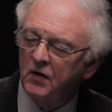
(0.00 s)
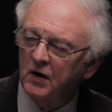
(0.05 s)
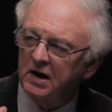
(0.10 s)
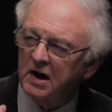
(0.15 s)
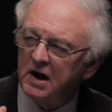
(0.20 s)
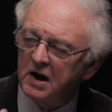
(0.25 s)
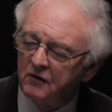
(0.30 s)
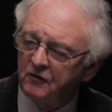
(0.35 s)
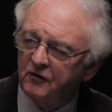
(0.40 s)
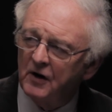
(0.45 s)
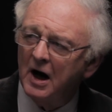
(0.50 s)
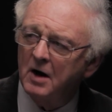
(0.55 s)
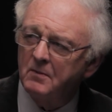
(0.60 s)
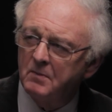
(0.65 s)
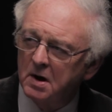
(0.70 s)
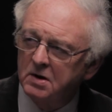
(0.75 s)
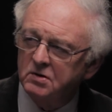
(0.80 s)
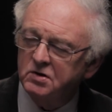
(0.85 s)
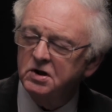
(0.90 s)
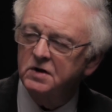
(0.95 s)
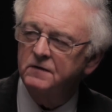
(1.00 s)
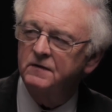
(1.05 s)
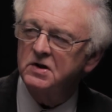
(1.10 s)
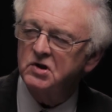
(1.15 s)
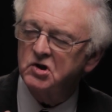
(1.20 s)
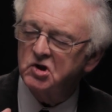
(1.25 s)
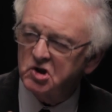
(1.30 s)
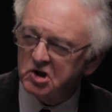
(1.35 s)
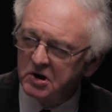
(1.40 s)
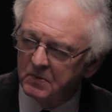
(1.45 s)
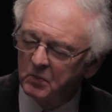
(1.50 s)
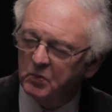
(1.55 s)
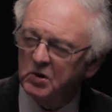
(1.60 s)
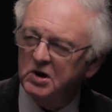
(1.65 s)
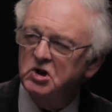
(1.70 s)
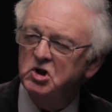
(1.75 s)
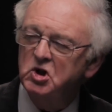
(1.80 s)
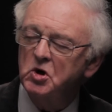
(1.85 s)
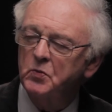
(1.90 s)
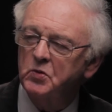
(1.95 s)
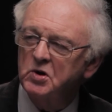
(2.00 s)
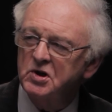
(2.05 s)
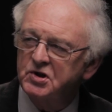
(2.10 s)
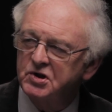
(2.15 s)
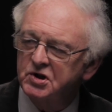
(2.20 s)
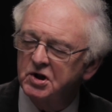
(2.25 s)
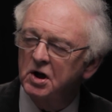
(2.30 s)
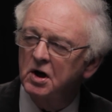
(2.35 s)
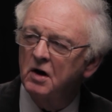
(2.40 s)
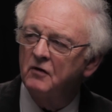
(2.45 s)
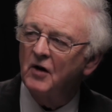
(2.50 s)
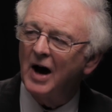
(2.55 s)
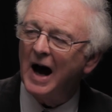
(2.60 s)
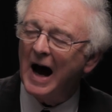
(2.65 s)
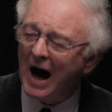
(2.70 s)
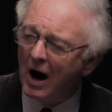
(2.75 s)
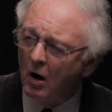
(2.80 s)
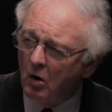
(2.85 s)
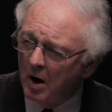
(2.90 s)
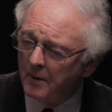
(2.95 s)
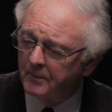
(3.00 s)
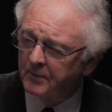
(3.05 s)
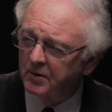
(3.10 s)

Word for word: that if our motive is simply to preserve our